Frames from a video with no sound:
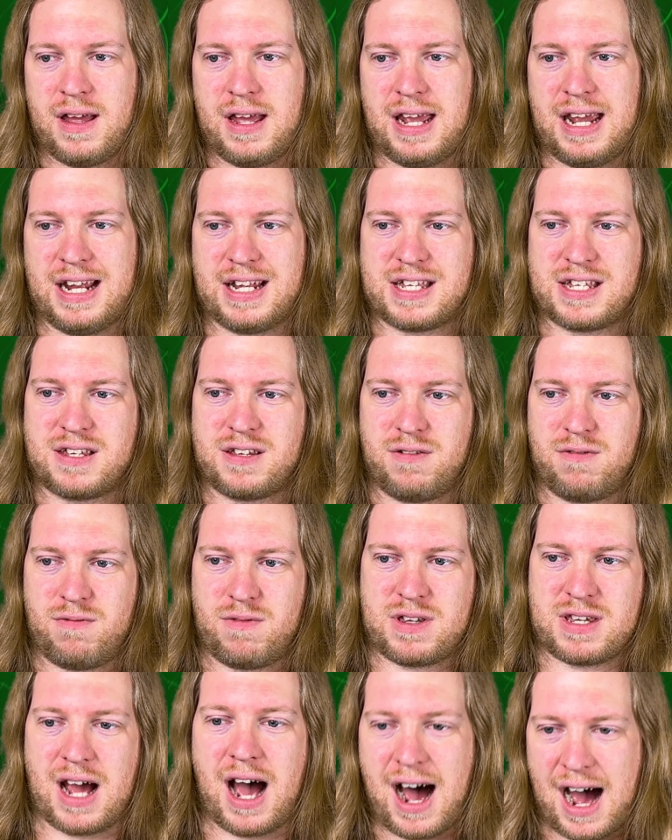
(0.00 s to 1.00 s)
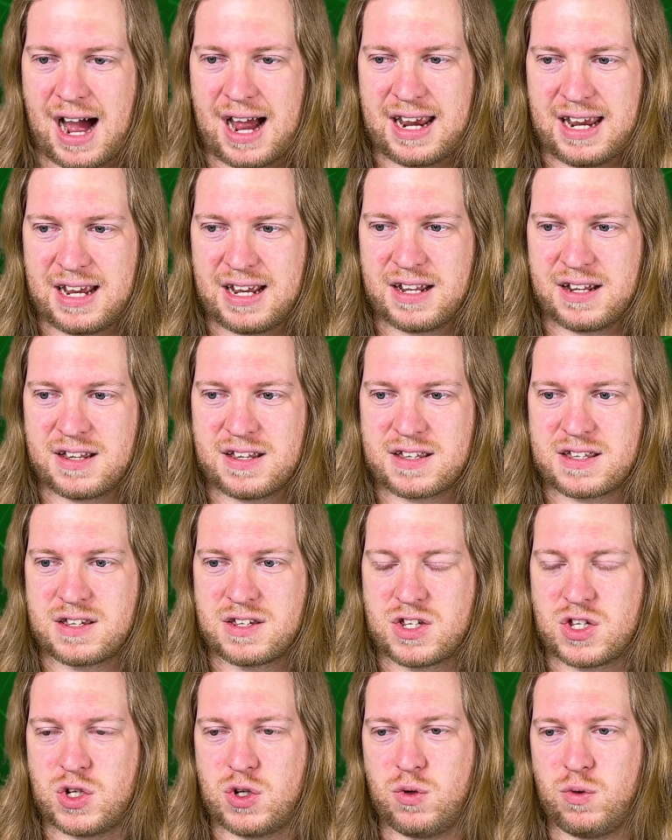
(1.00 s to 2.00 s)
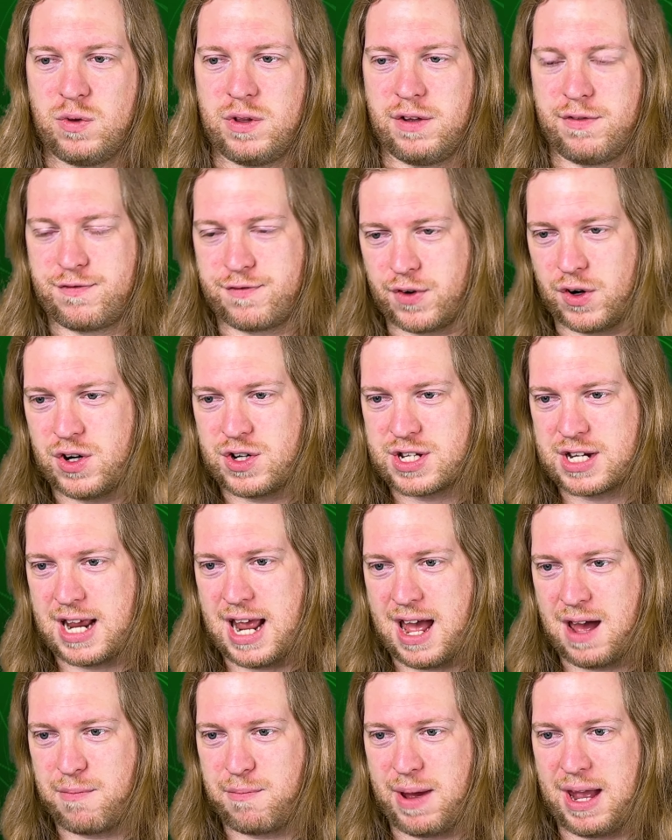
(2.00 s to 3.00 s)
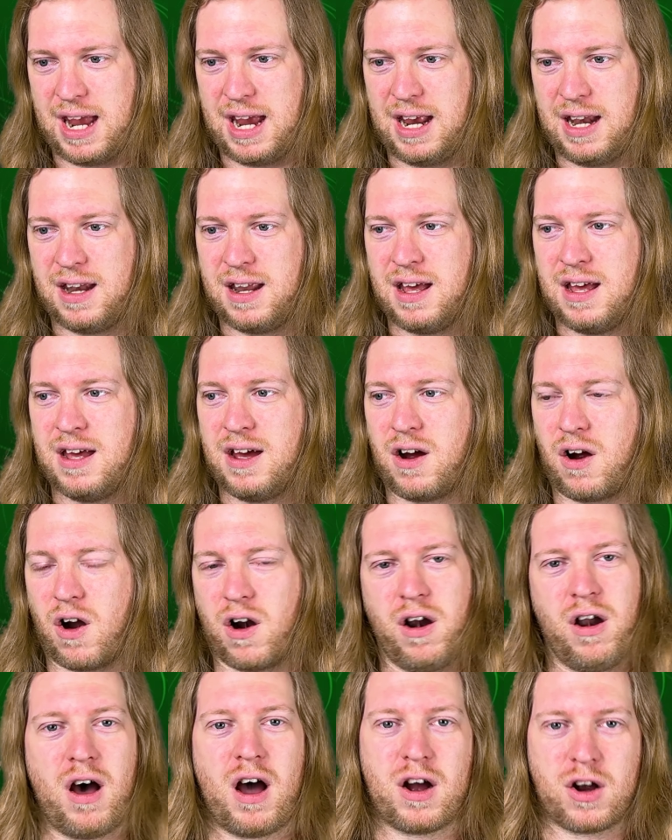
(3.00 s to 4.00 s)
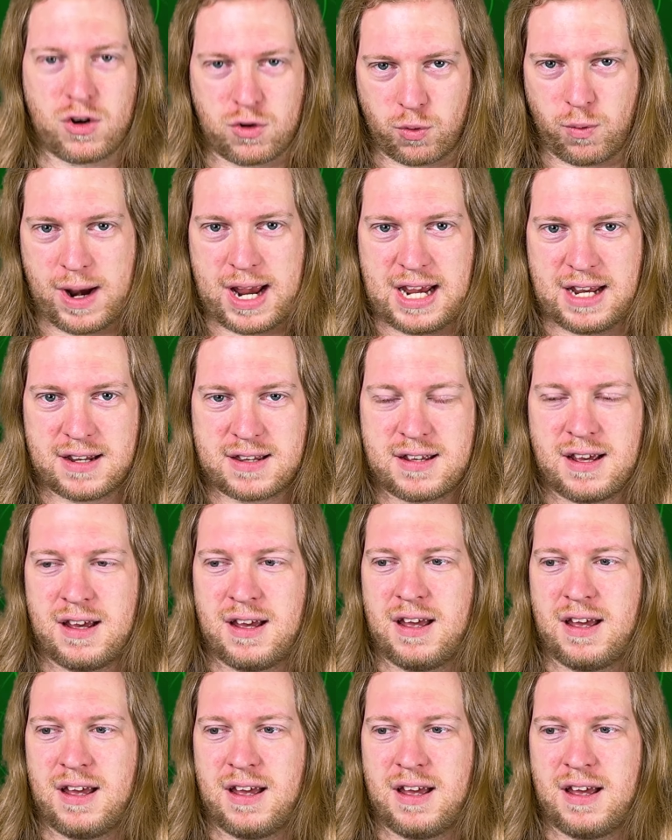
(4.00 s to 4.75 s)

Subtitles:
Its tie-ins to the first campaign are not great,